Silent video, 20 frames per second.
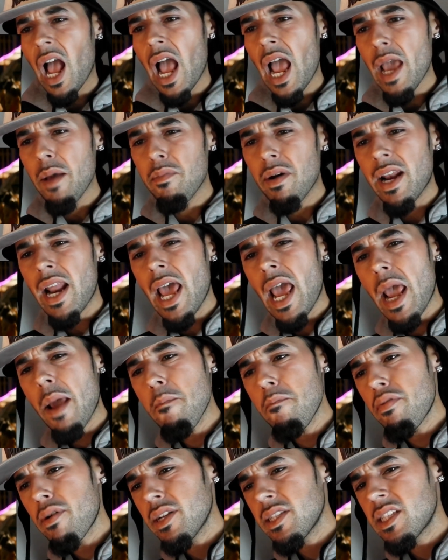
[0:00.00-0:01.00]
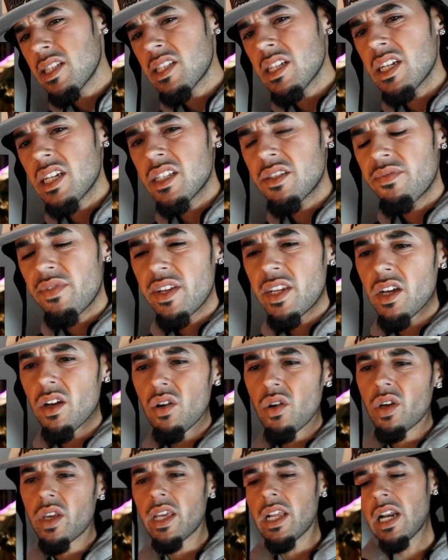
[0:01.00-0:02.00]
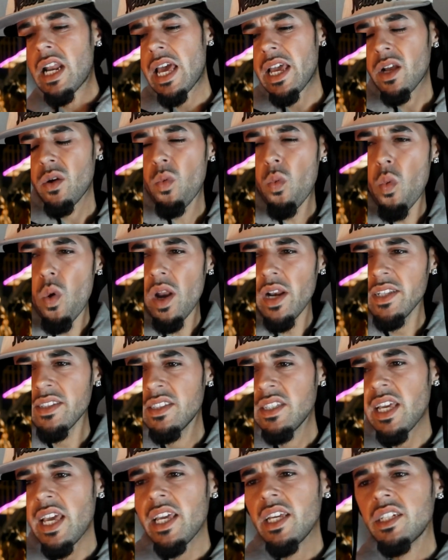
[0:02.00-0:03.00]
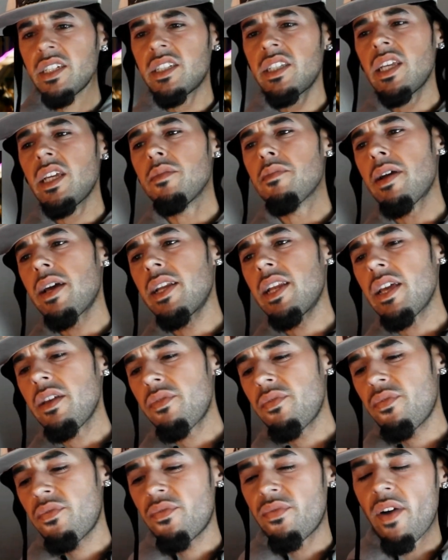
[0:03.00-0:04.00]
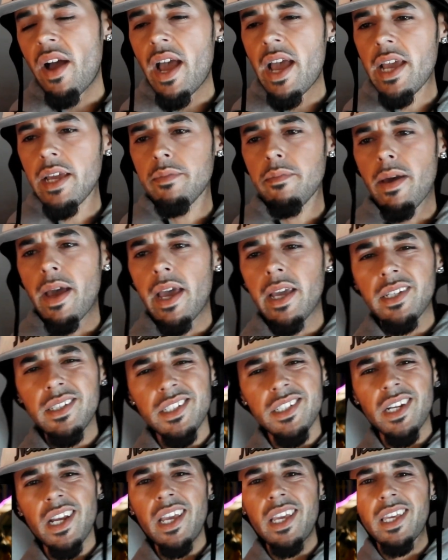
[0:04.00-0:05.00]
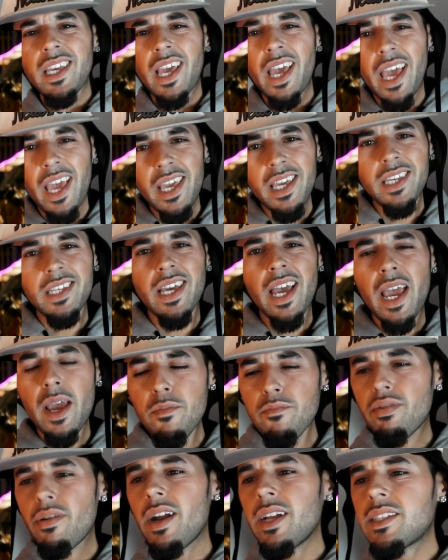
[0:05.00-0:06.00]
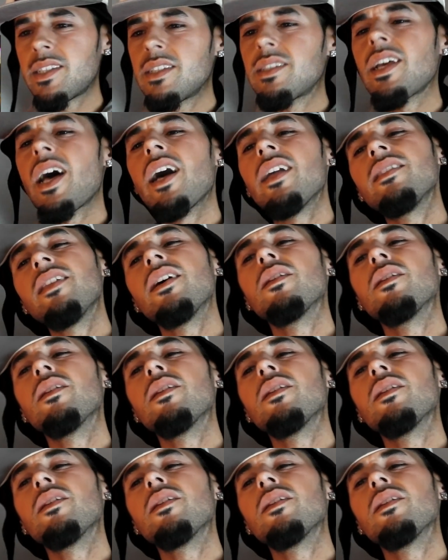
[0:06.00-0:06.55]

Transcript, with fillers: but the Empress is in this video looking like quality HD, man. They are fine, man. J.A. Empress is out there,